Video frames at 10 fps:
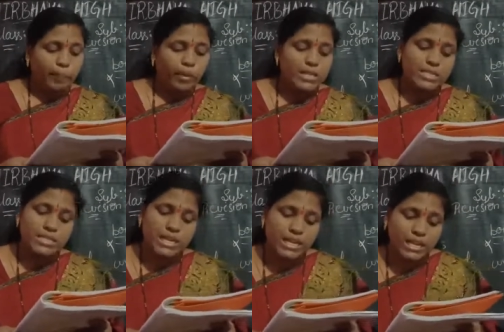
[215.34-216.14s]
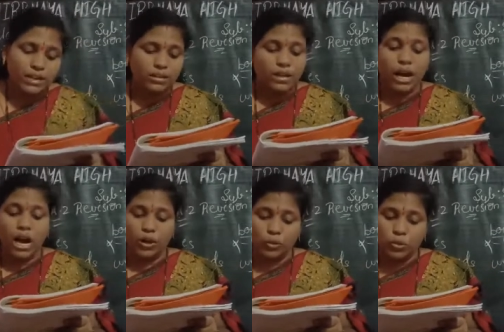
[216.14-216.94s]
Stealing
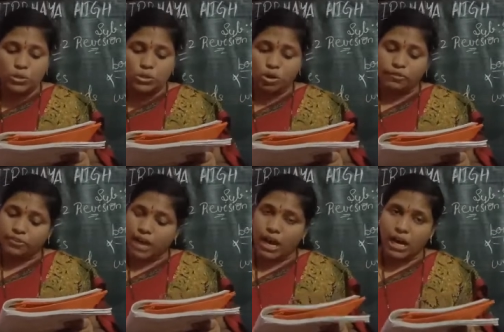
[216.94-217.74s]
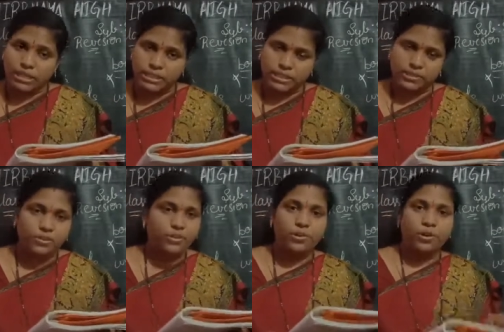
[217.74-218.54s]
cargoes of cars. We
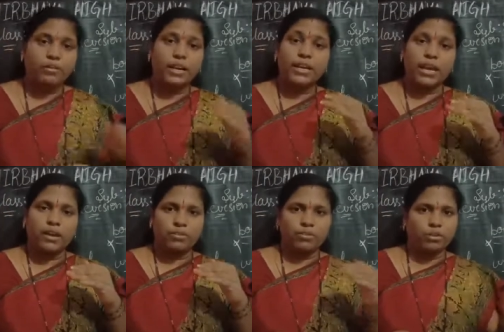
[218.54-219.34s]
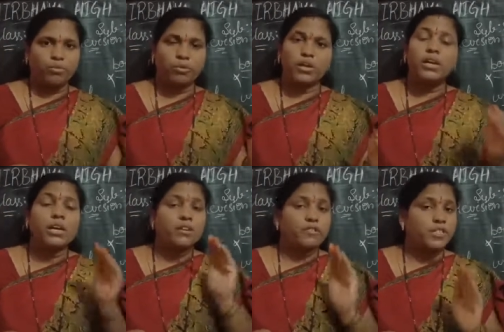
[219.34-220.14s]
should not write A. We should remove it.
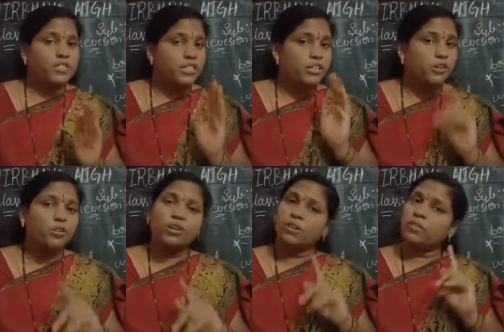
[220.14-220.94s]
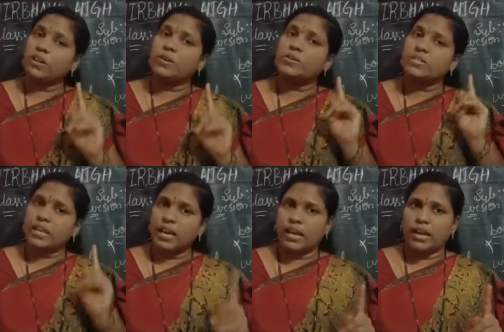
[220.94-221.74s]
For the singular only, we will use
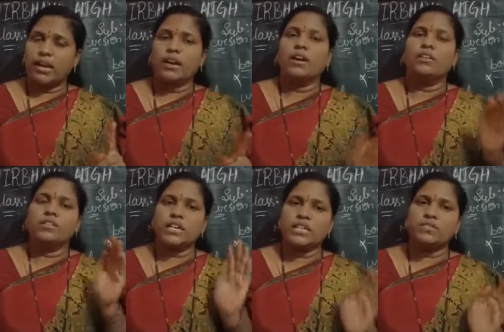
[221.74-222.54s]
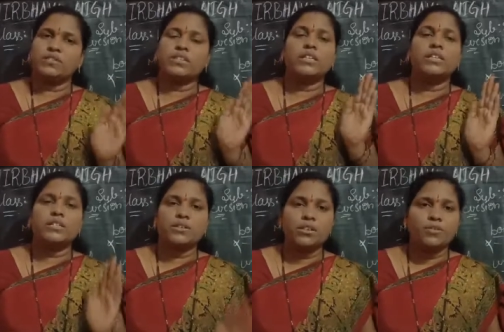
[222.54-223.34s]
A. Yes, for in the
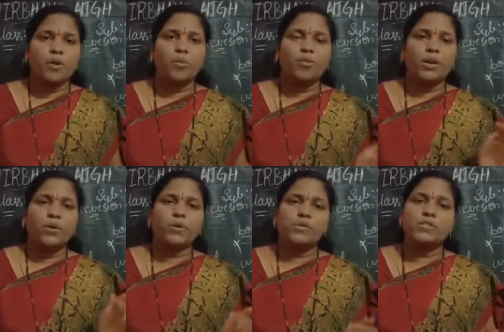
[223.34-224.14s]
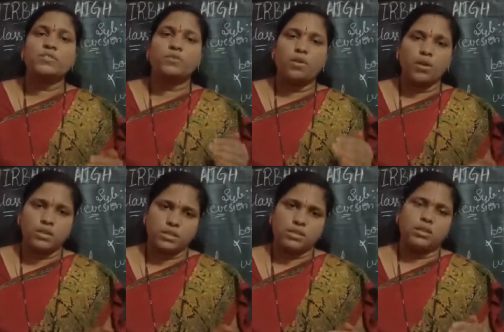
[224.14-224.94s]
singular form only, we will use
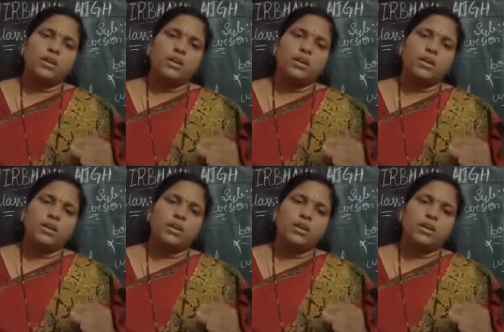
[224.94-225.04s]
was